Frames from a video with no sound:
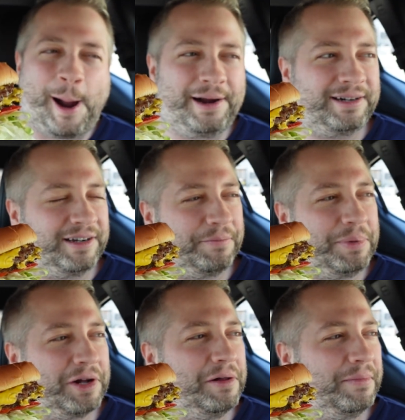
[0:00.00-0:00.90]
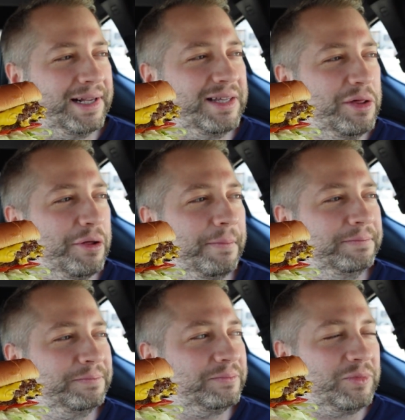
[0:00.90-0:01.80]
I got a pickle in my teeth.
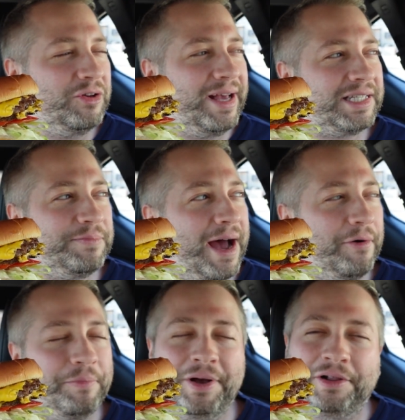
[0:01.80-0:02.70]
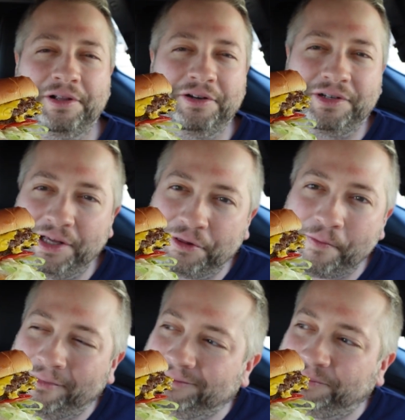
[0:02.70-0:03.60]
You can't smile with pickle in your teeth.
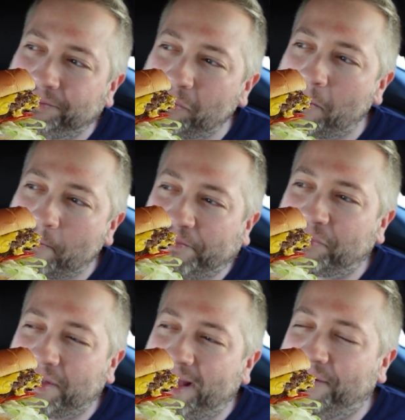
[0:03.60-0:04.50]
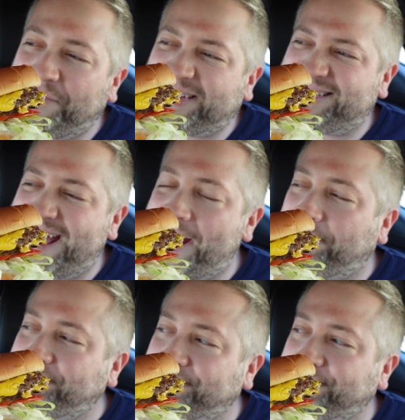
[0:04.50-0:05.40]
You gotta fix
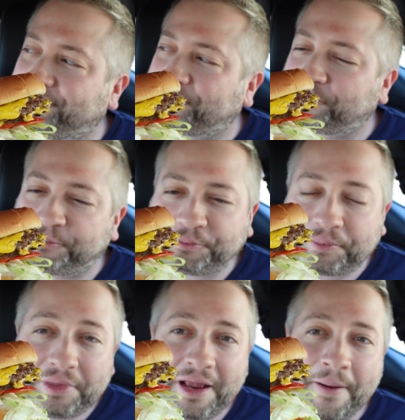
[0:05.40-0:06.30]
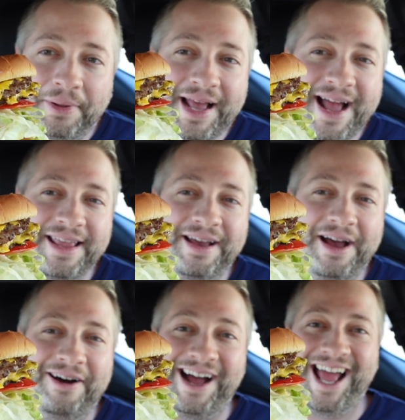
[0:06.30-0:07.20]
that. But then you
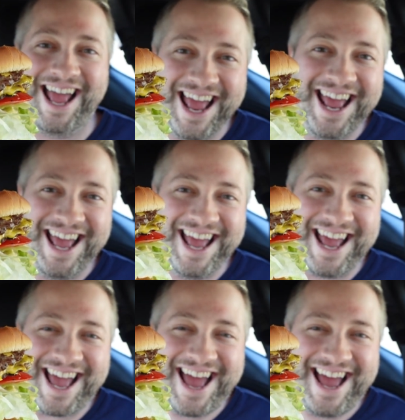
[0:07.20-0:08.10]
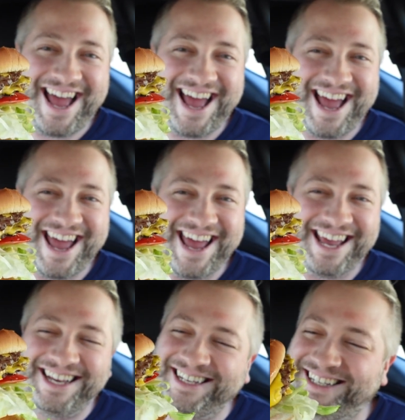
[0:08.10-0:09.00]
go,
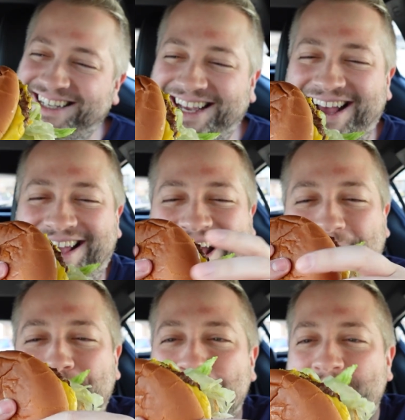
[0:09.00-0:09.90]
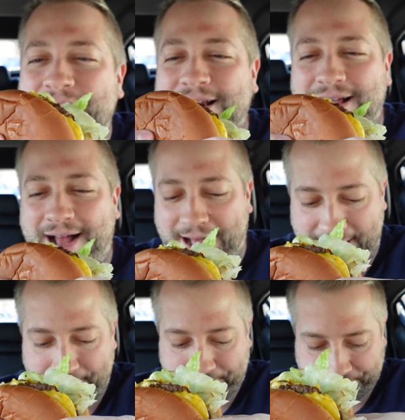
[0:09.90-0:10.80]
hey, okay.
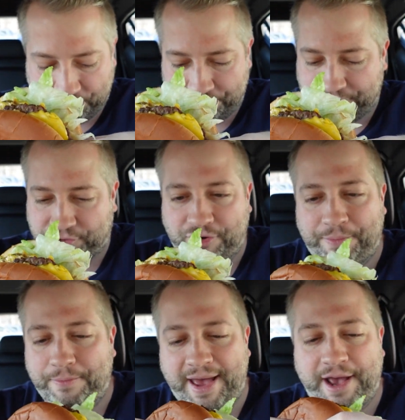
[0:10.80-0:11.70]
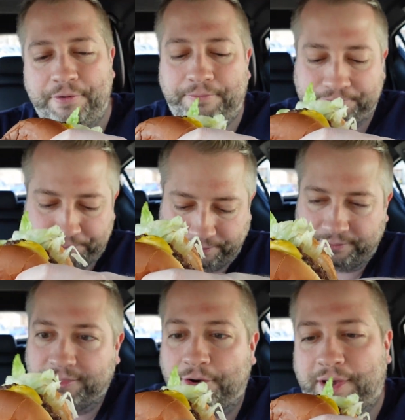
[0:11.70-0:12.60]
Um, oh, it's dripping mayo.
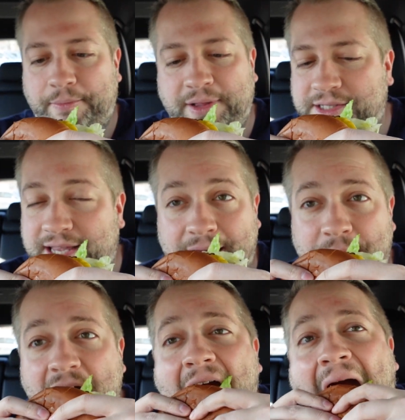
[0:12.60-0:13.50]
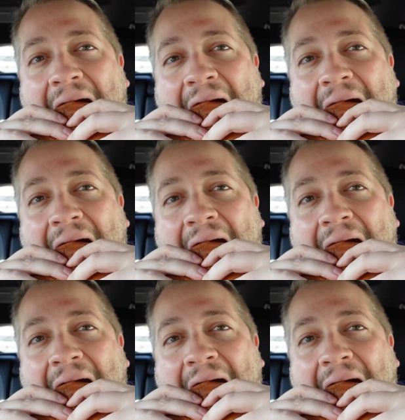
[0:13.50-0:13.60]
Okay, let's take a bite.